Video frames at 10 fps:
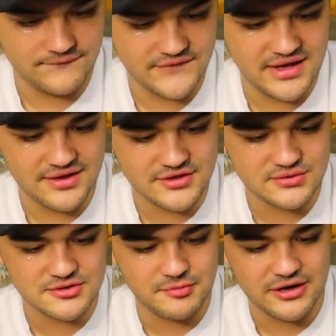Yeah, this
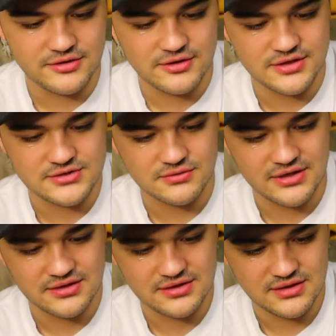one's better than this one,
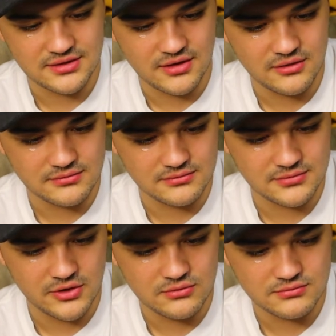I think. Oh,
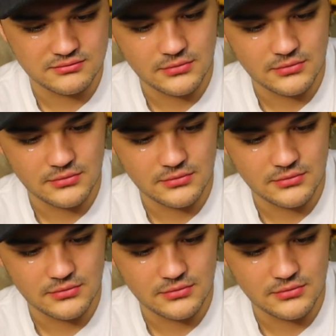nope.